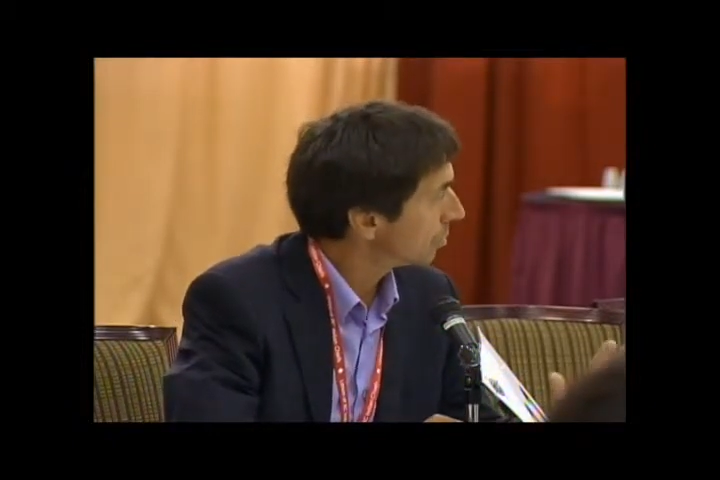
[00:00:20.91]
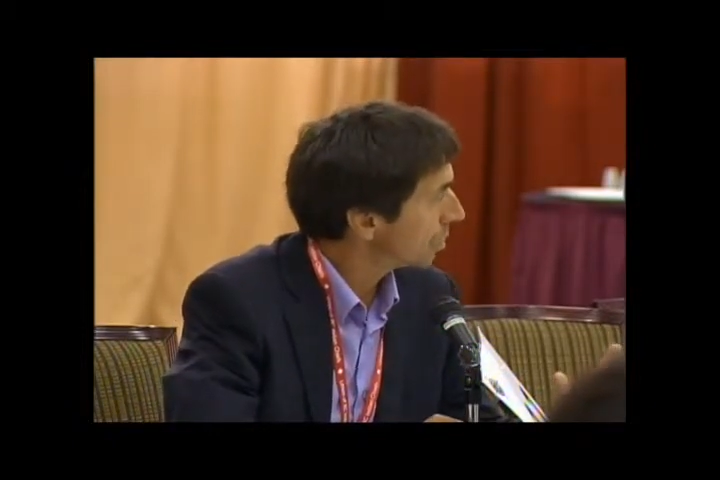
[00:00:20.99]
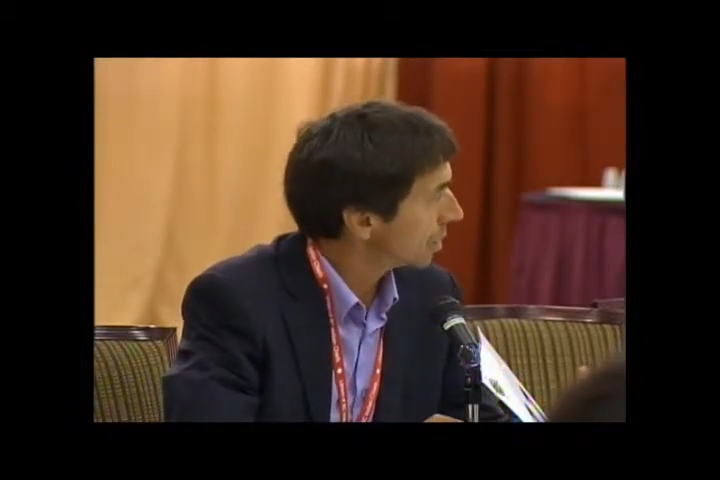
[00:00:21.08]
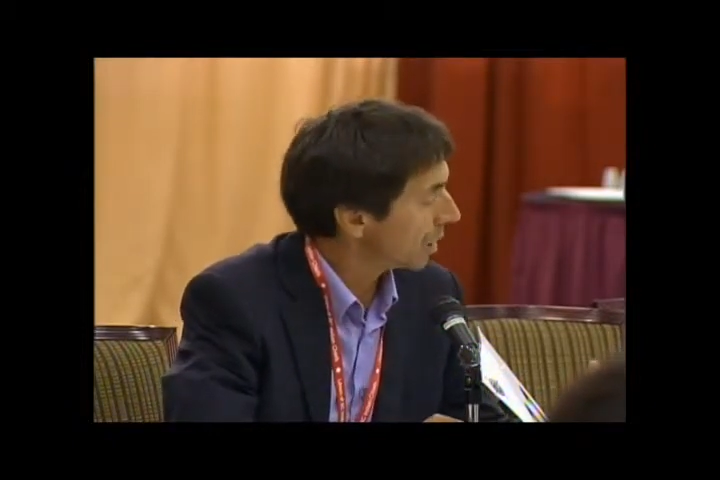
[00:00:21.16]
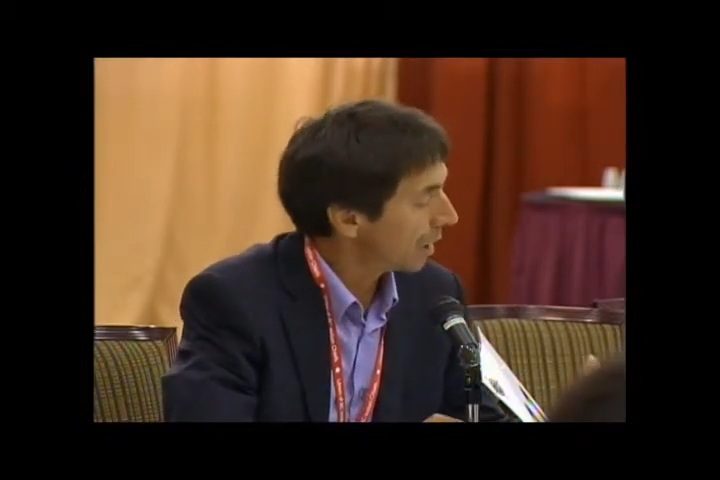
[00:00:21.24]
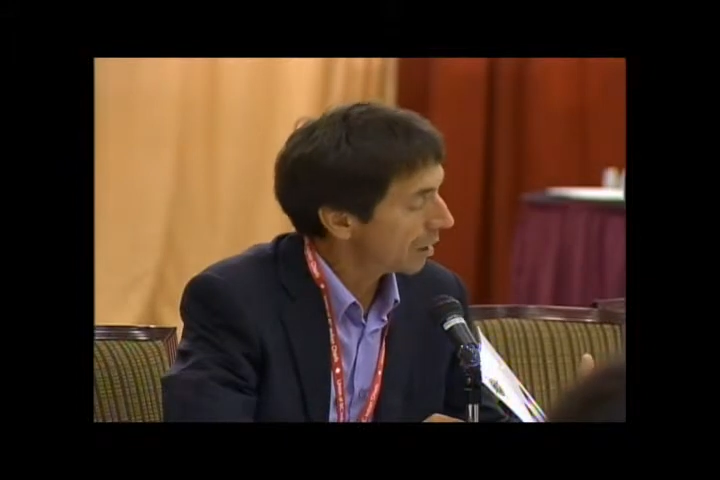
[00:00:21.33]
We're
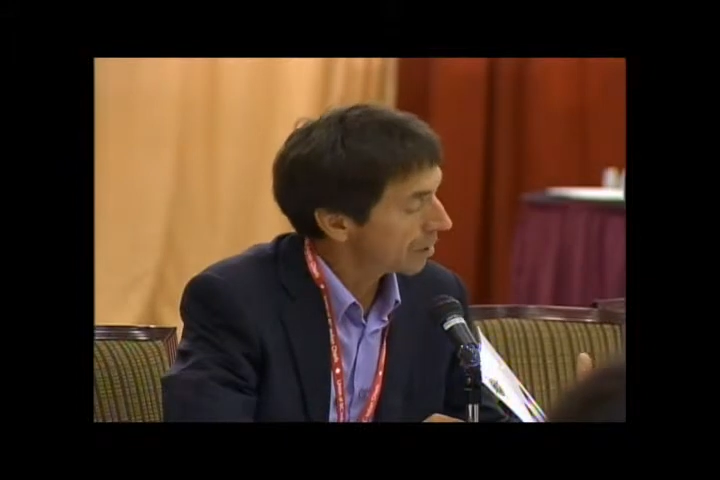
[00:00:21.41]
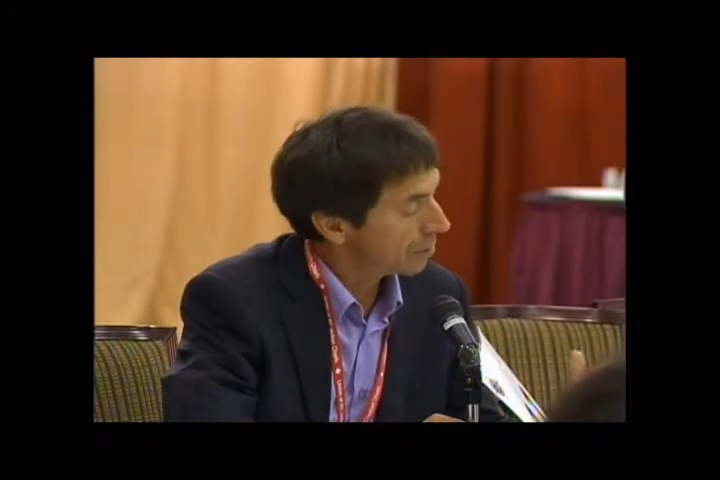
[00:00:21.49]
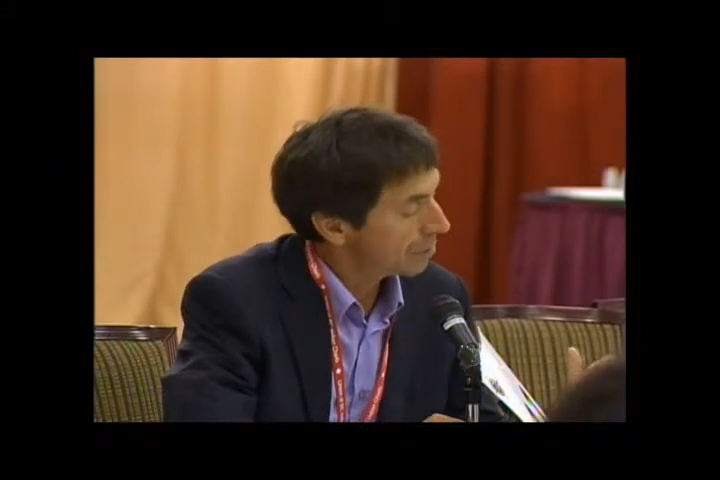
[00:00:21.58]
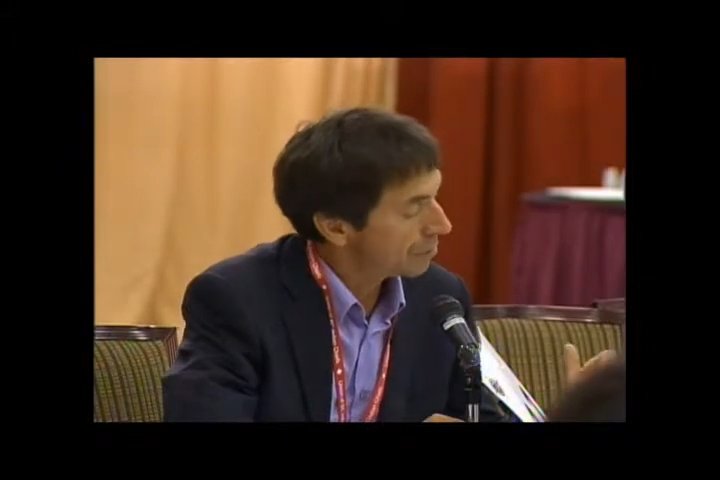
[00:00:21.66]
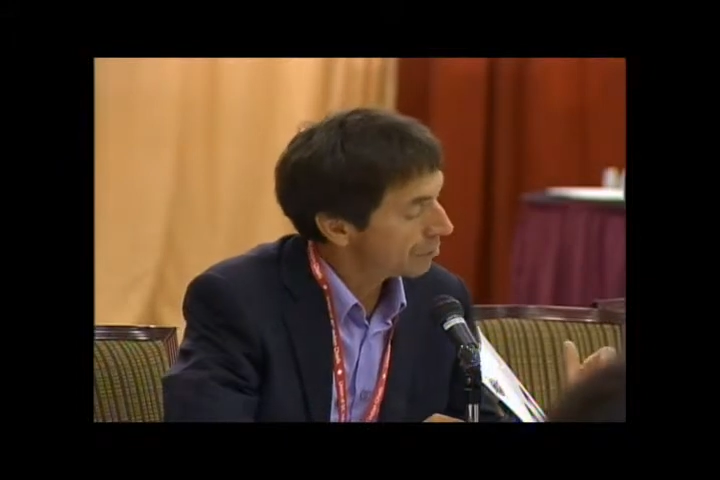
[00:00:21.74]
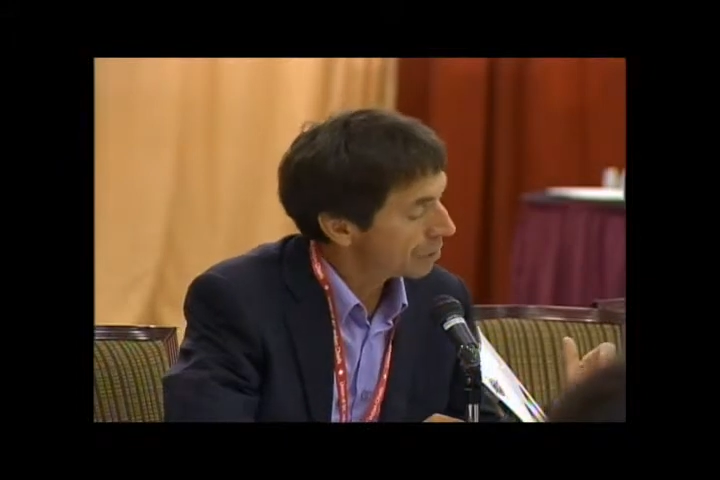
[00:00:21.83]
entitled
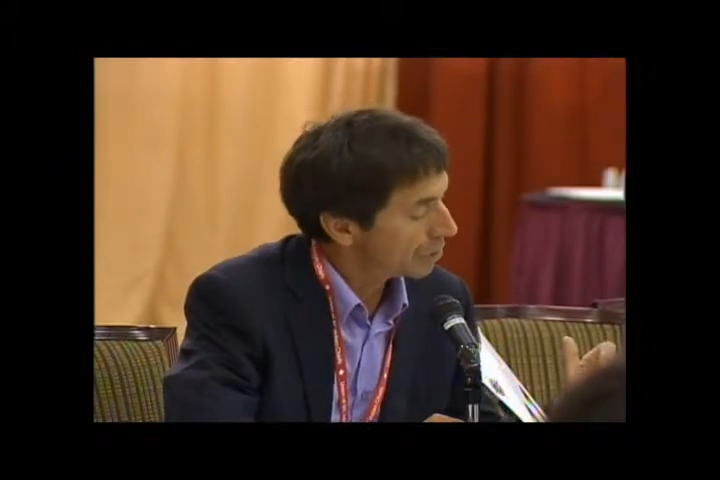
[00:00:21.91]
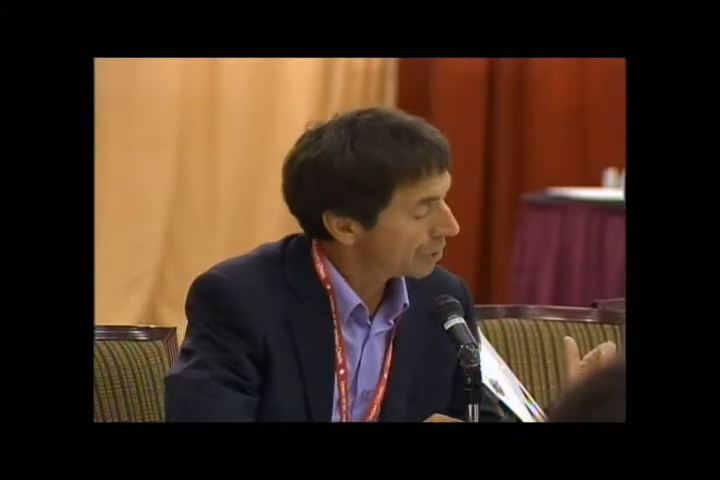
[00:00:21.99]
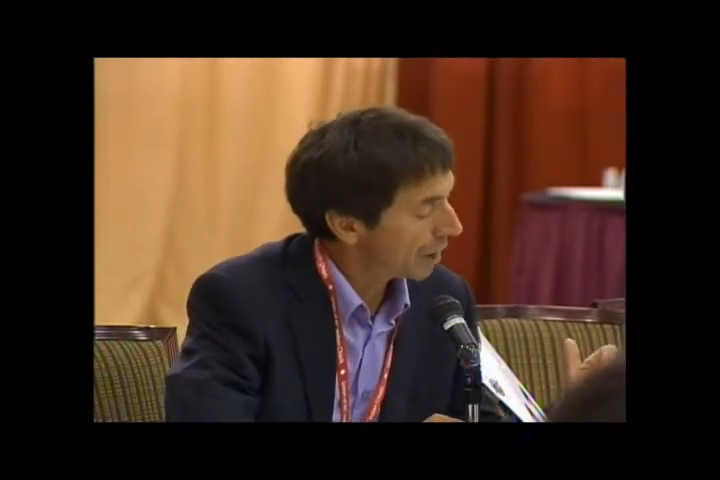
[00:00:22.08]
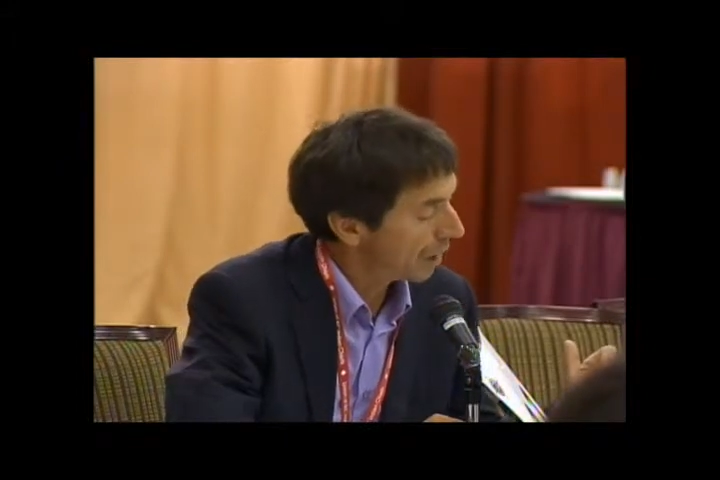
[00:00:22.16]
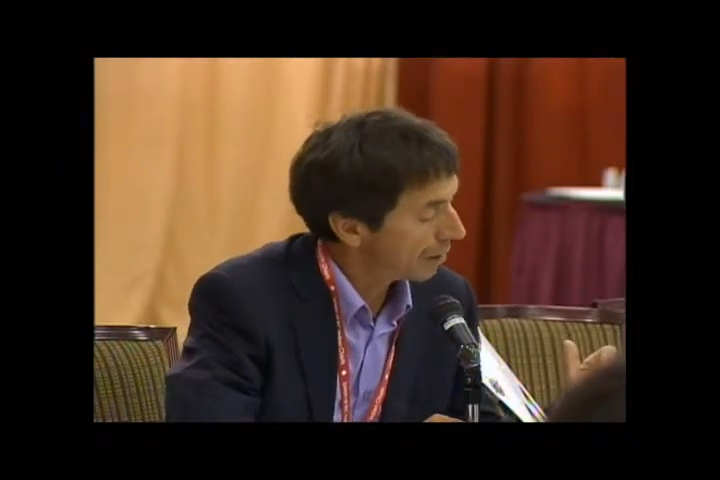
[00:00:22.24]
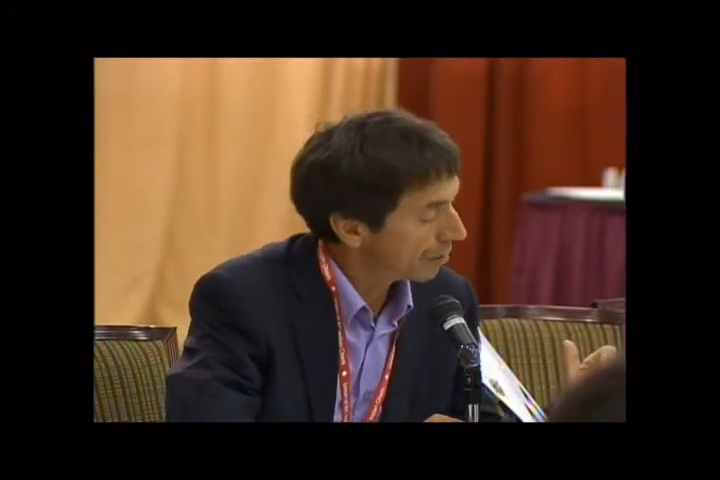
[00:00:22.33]
to it and we
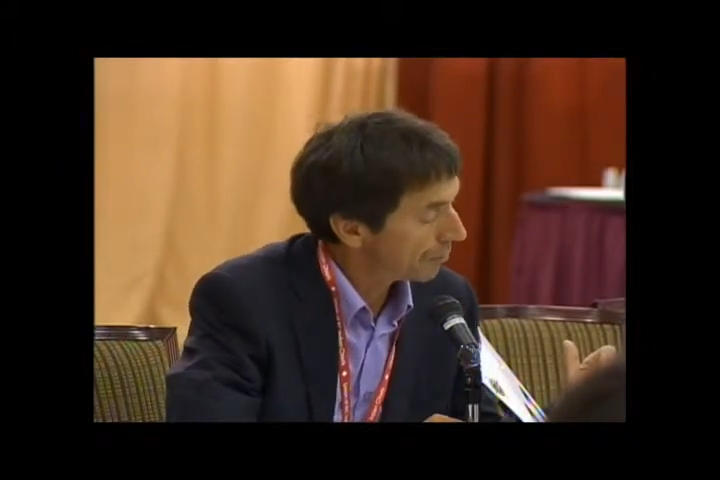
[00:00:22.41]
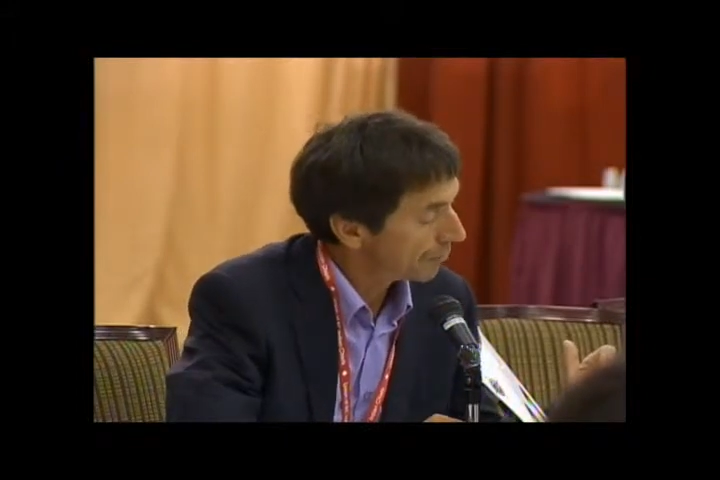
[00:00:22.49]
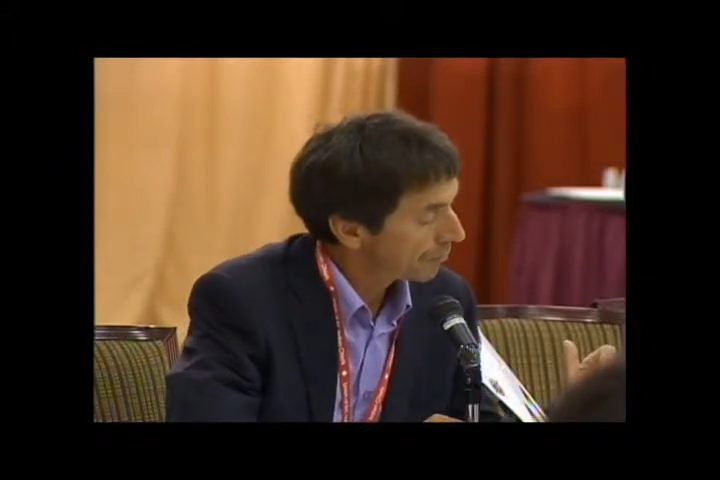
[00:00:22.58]
should have it.